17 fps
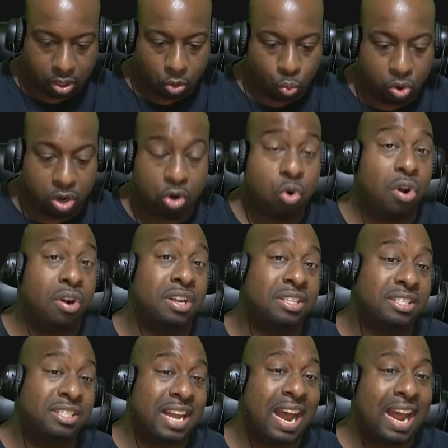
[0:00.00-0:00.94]
We're going to
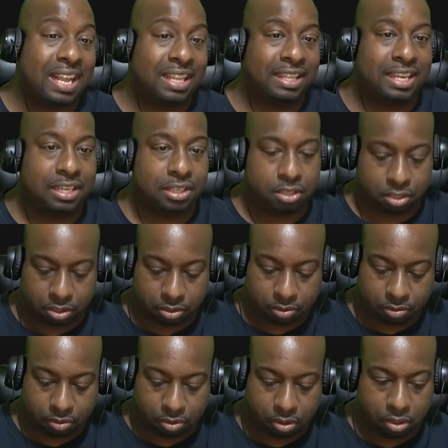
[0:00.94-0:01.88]
assign this
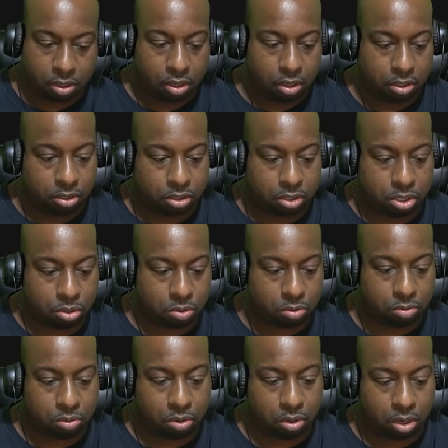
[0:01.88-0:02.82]

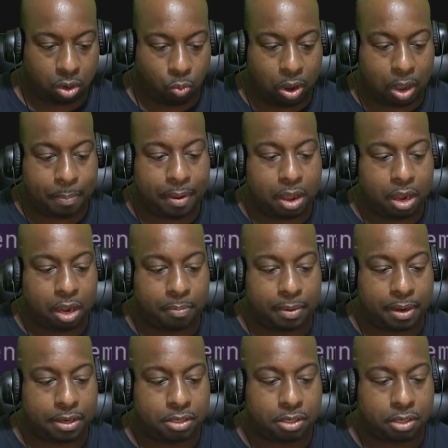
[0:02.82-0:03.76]
to a web
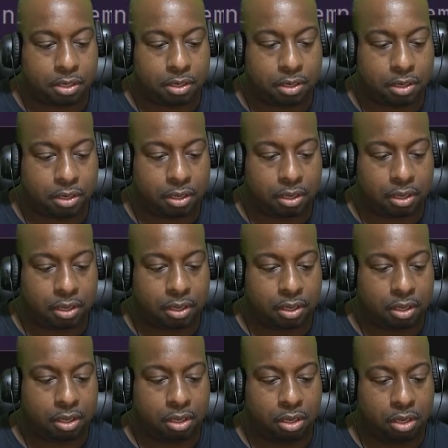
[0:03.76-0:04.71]
element,
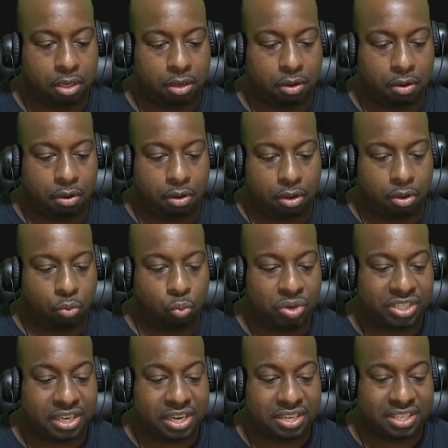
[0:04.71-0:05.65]

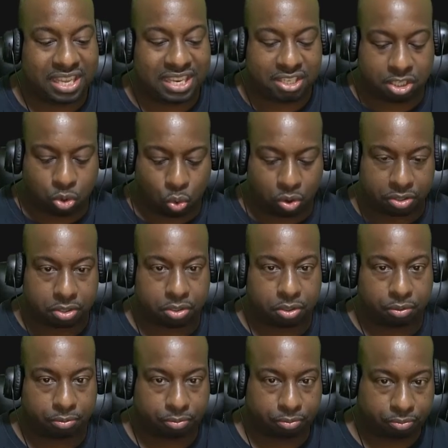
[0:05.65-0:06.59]
which is the source.
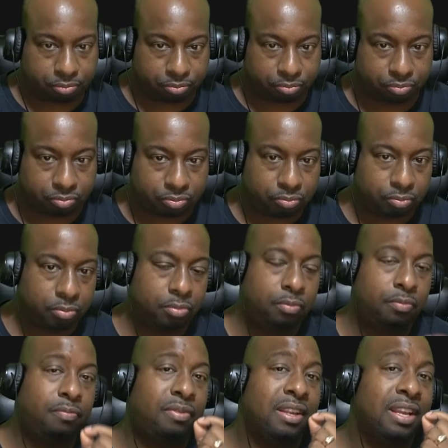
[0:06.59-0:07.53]

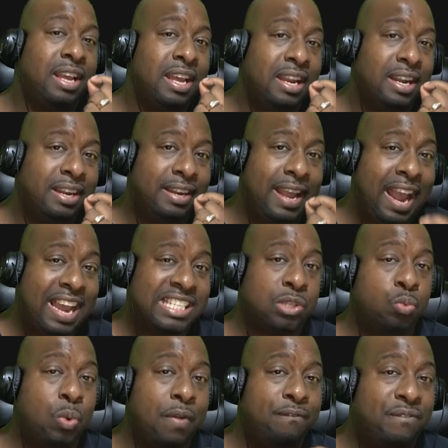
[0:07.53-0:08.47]
Next,
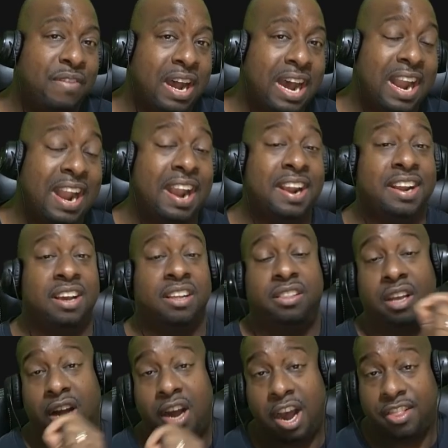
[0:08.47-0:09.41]
we find
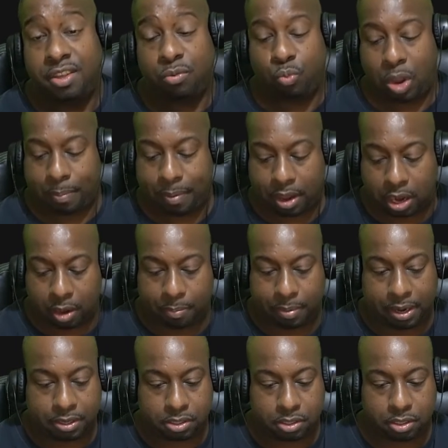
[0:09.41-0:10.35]
the other web
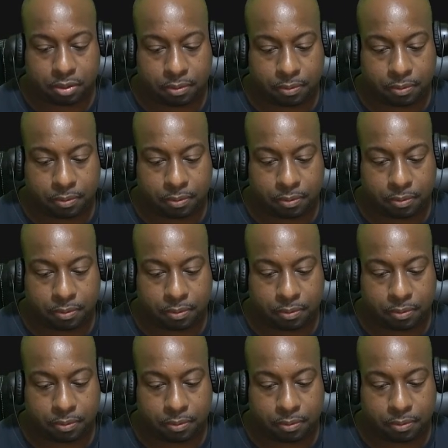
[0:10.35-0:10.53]
element,